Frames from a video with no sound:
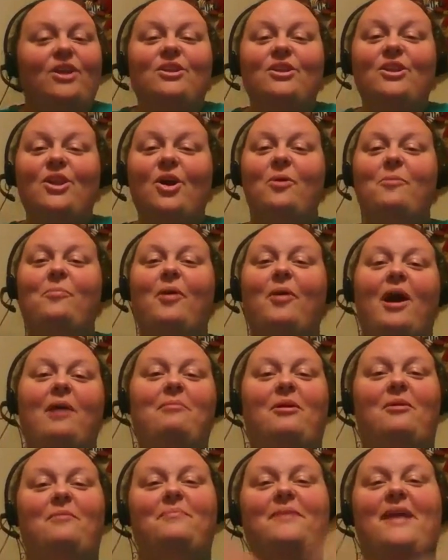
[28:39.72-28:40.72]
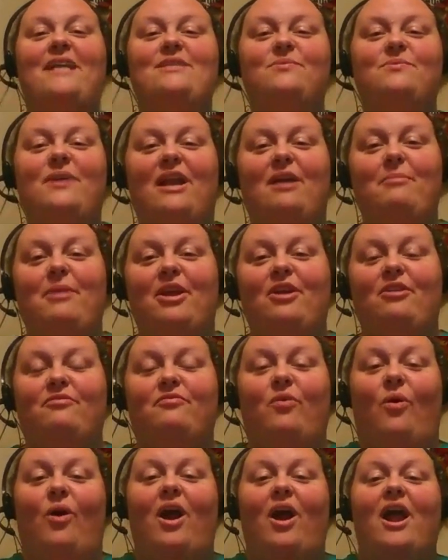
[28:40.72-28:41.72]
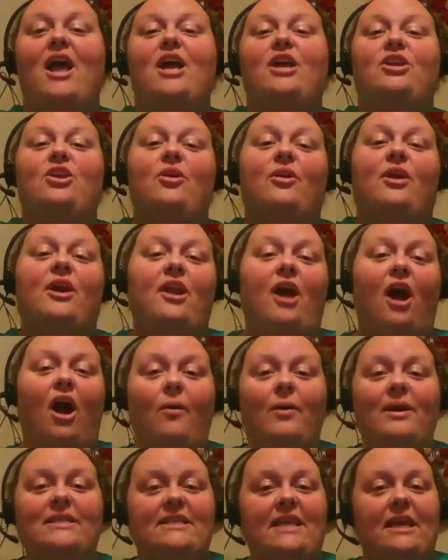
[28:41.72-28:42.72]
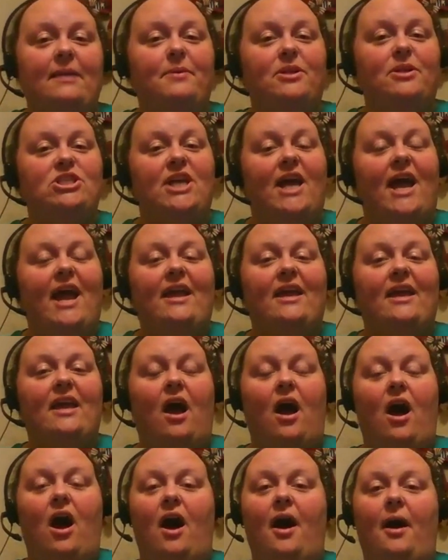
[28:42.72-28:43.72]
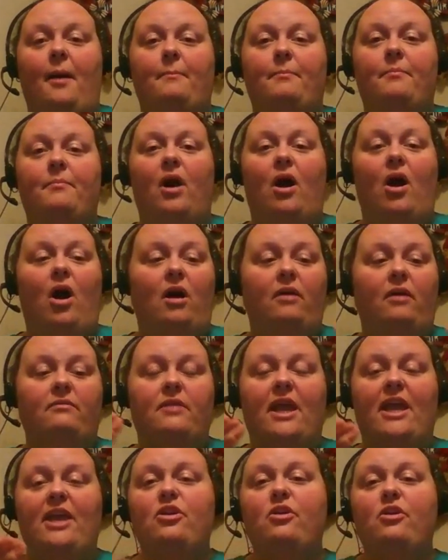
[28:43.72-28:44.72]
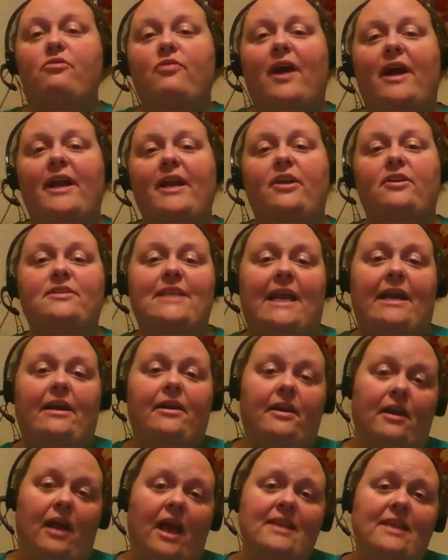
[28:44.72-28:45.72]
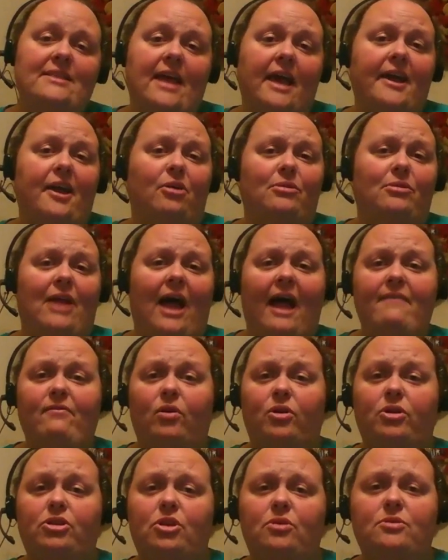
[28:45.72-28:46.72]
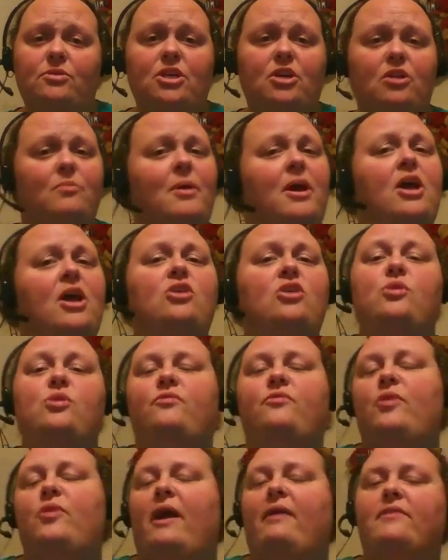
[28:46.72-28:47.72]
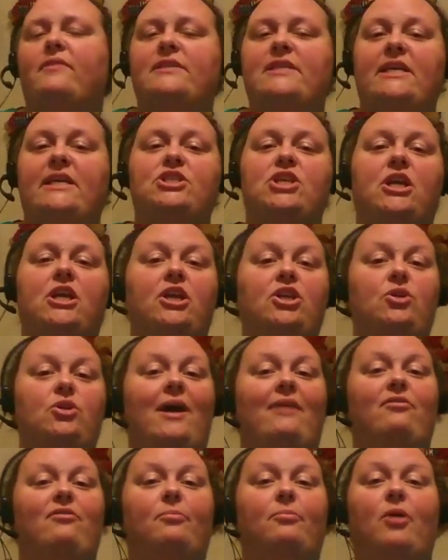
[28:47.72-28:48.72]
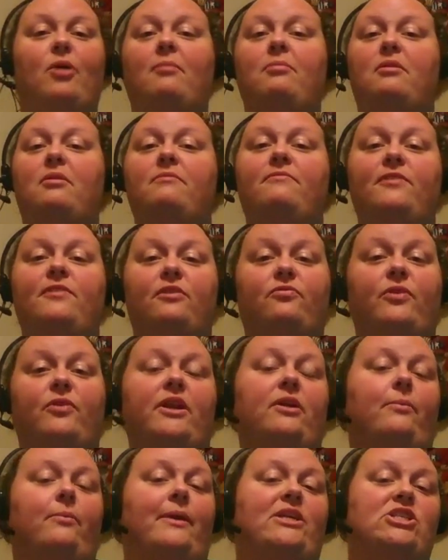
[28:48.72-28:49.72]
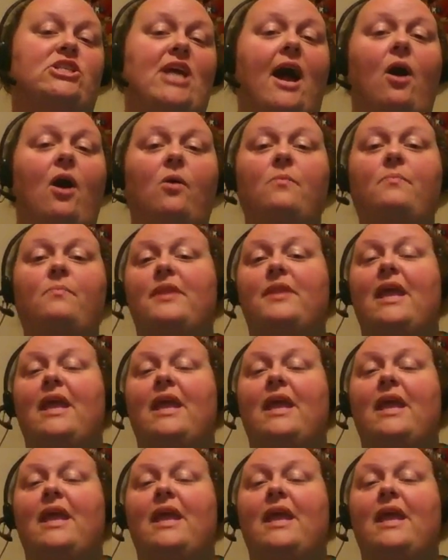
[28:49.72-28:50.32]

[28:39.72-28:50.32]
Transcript: No problem. That's what I'm here for. You can always keep a check on either Friday or Saturday nights. I go live on YouTube. So if you're ever teaching and you have a problem, feel free to reach out.